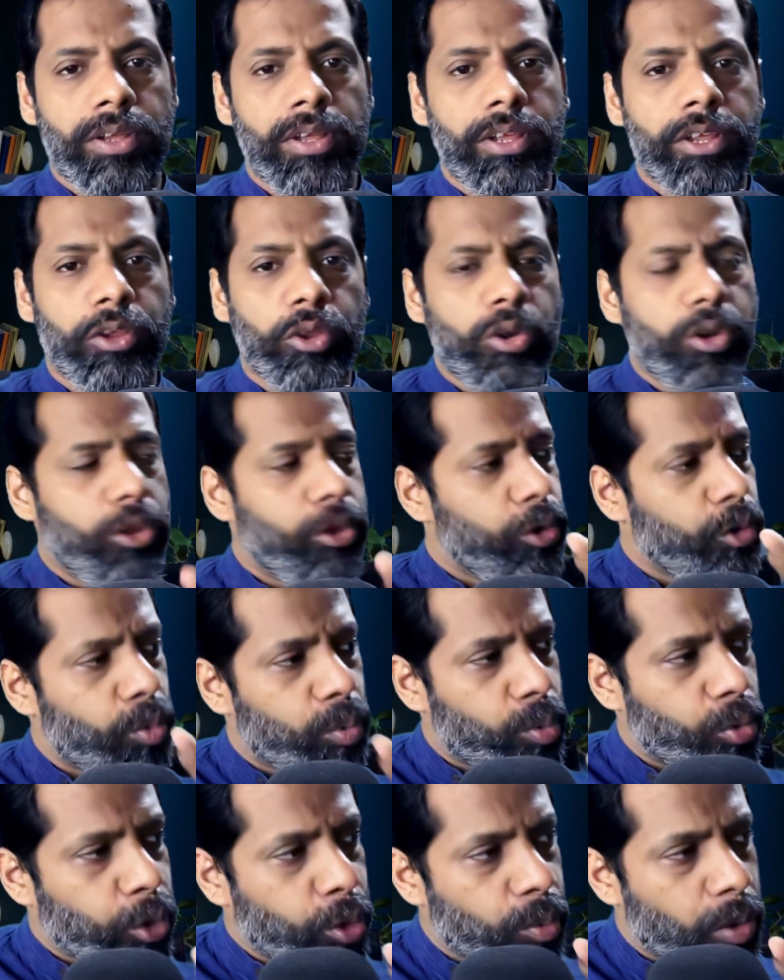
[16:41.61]

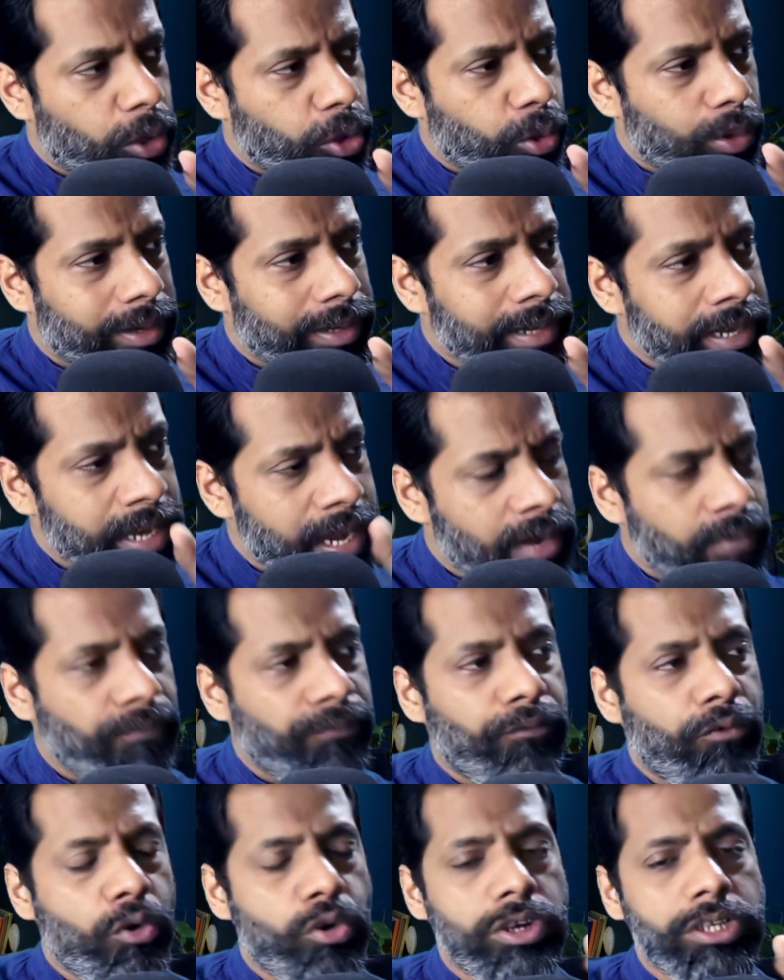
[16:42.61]
You want to
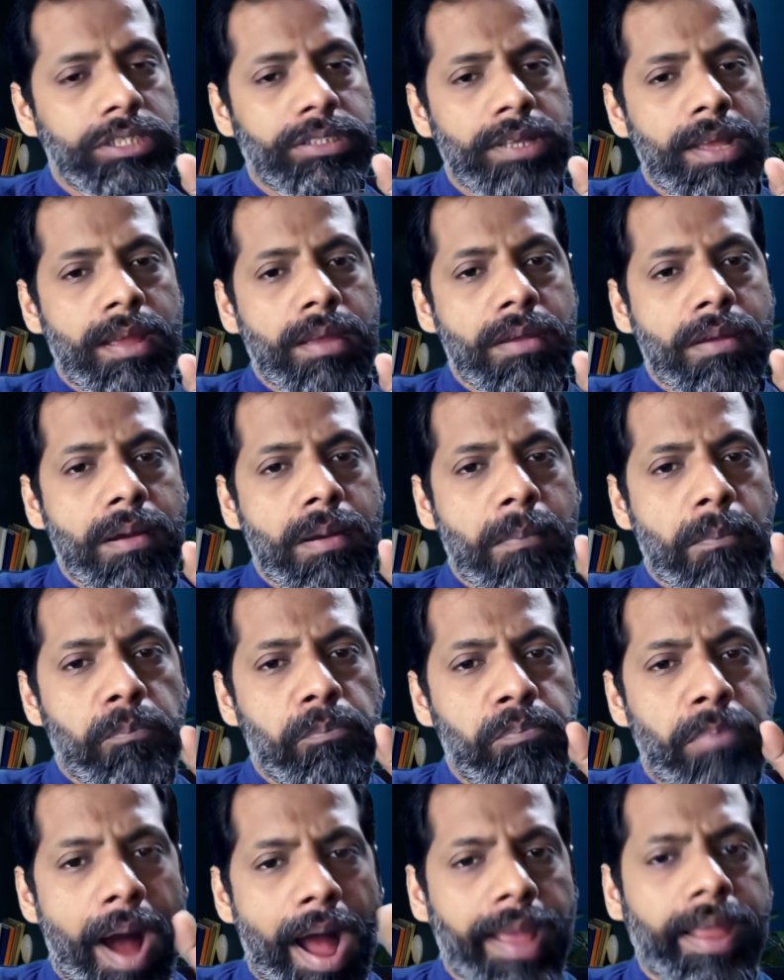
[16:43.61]
reinforce
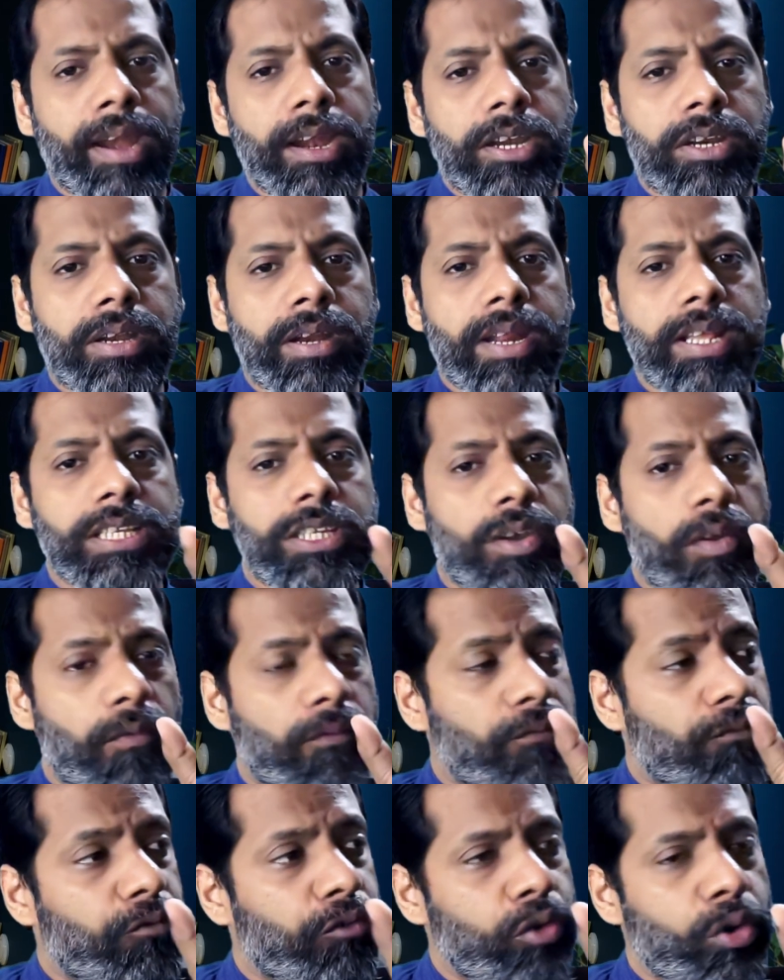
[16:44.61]
buyer trust,
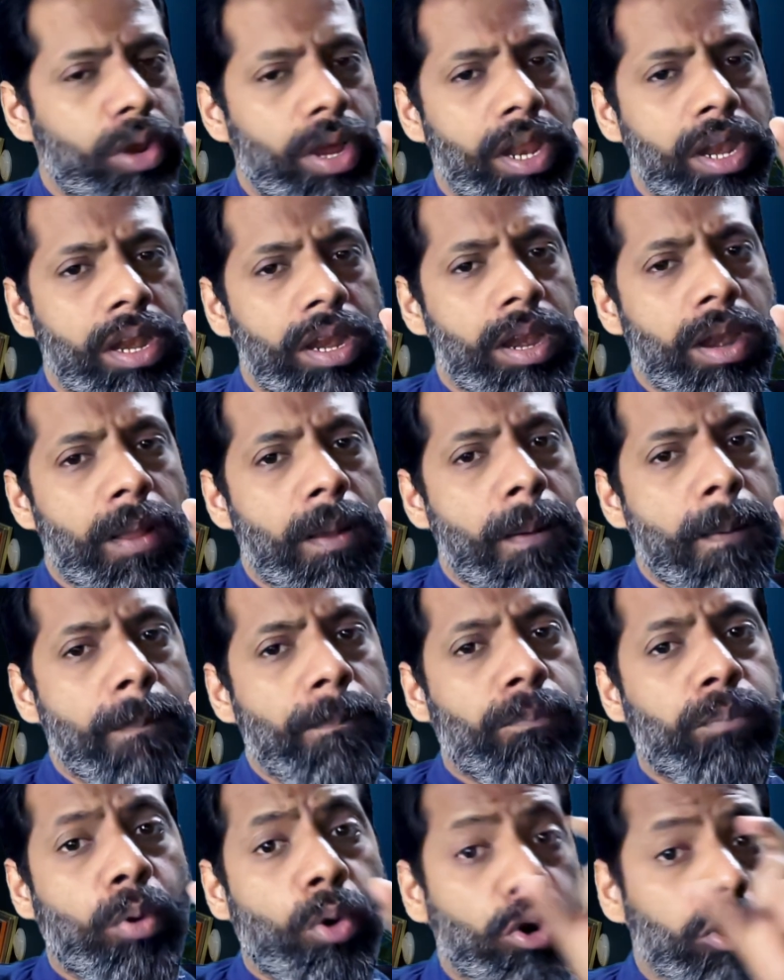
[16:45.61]
fuel
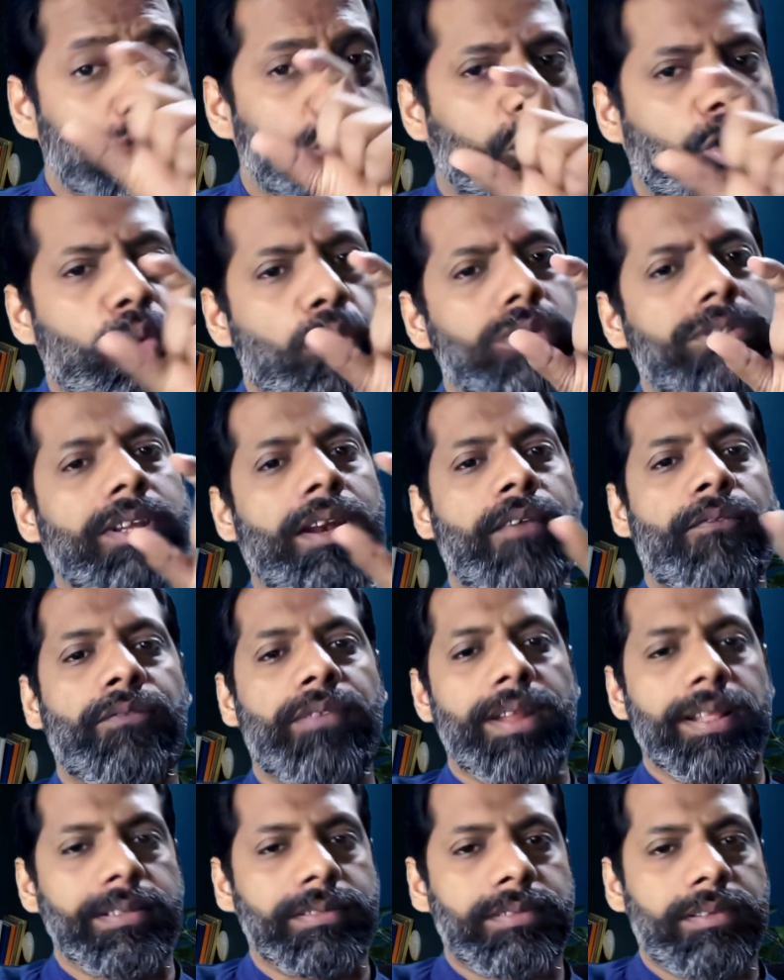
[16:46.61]
post close
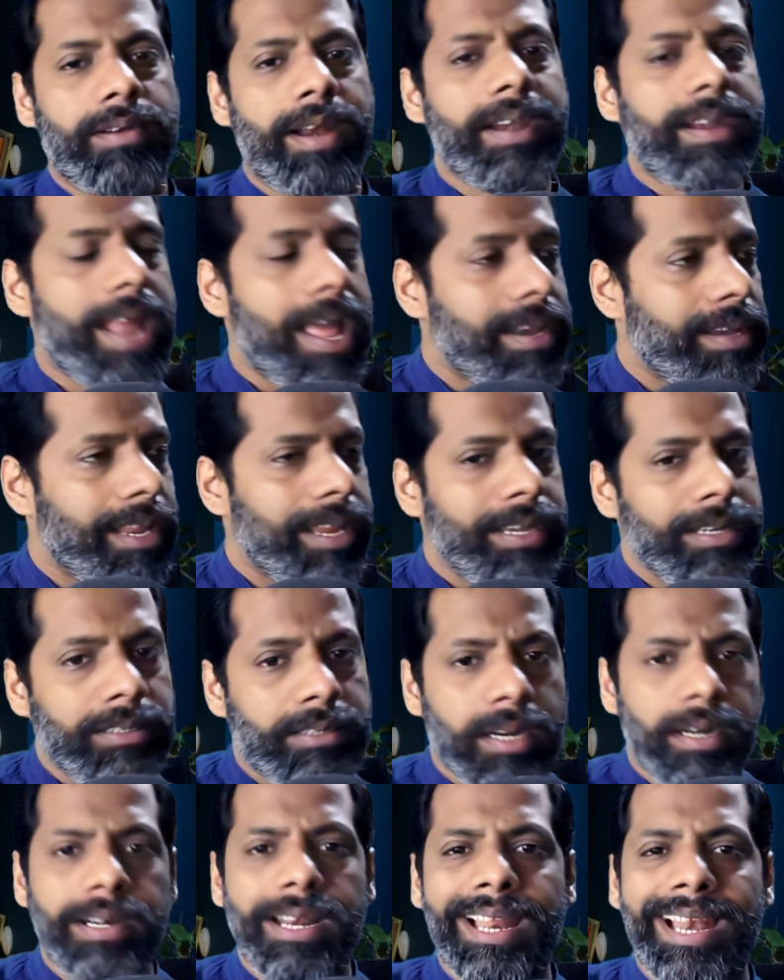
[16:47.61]
reference, right? And
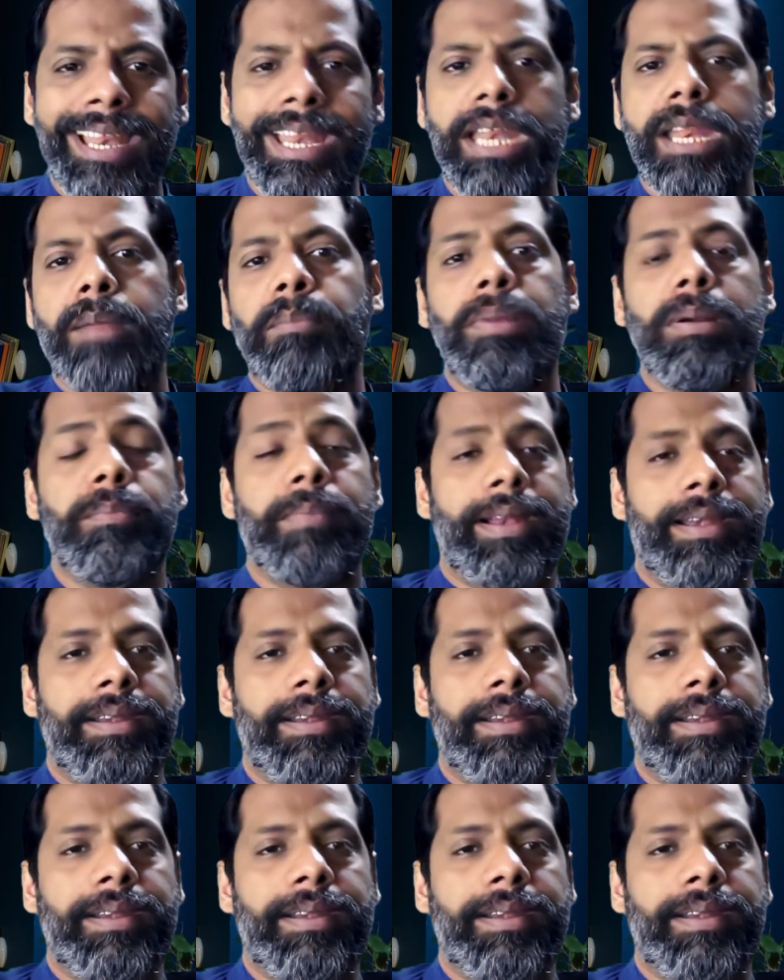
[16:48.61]
internal enablement,